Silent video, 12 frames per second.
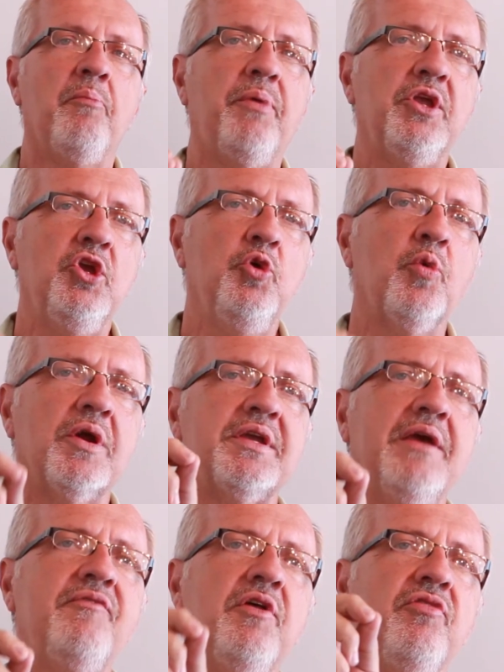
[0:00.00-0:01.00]
But you are
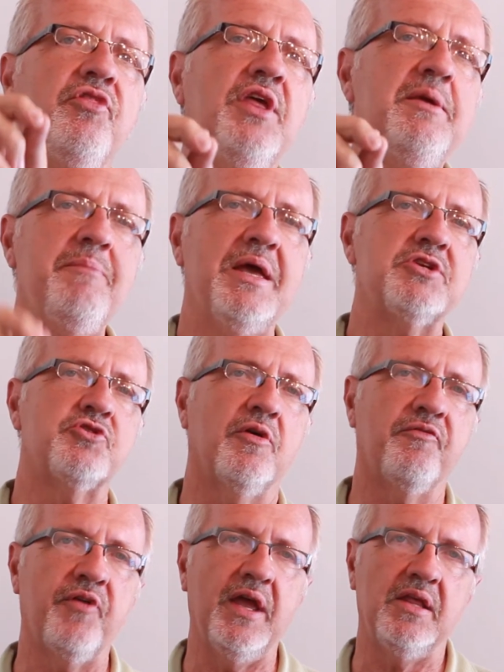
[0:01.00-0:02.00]
given the
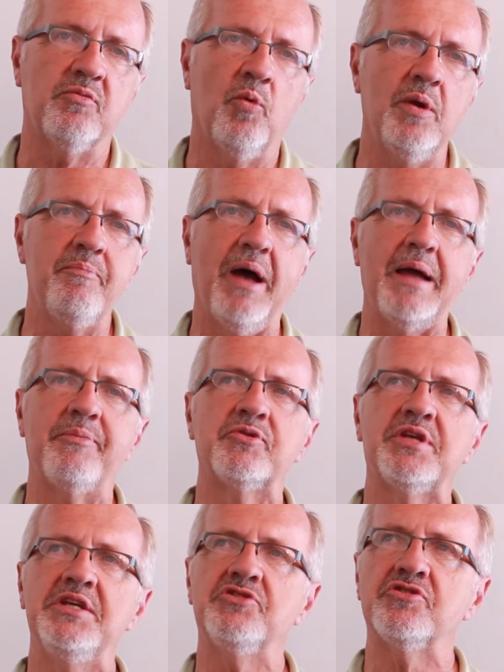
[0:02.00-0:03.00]
measure of faith. One Bible
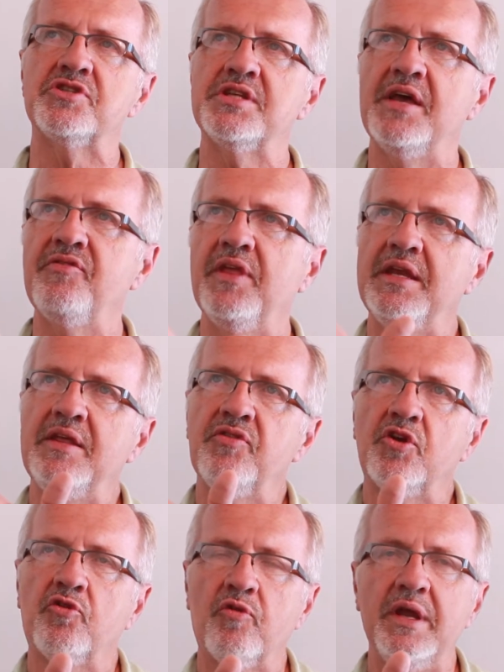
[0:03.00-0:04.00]
teacher said that in
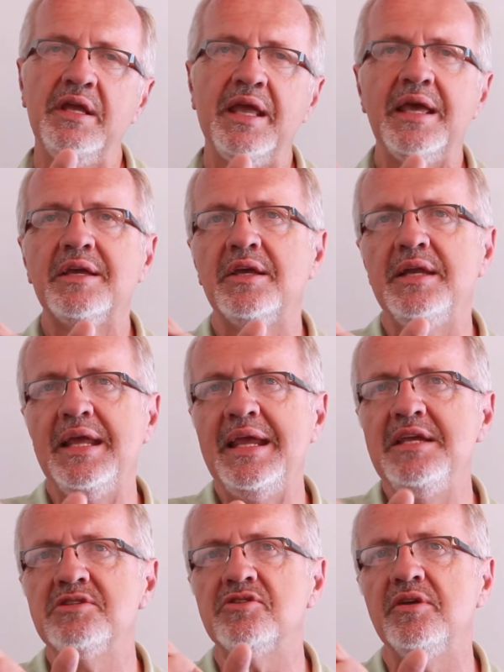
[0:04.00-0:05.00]
the Greek, it could
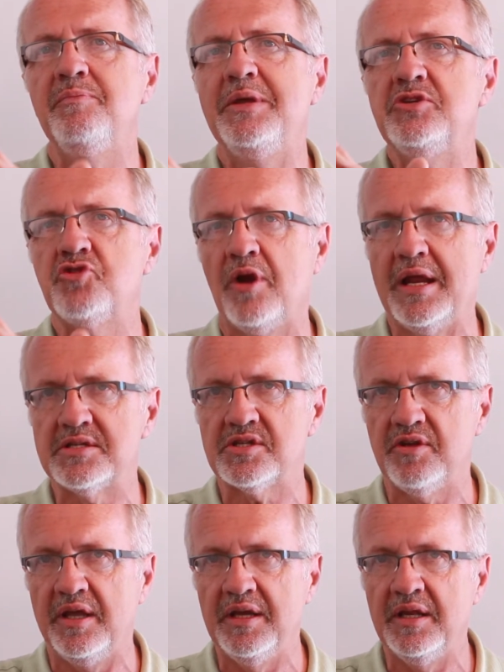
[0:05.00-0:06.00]
easily be
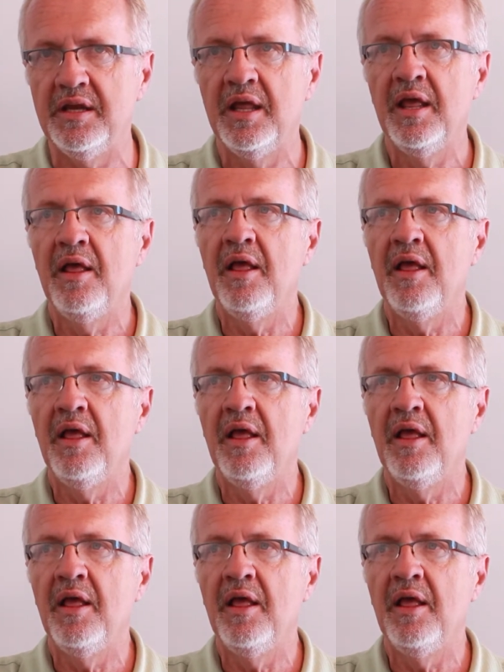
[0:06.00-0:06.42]
translated,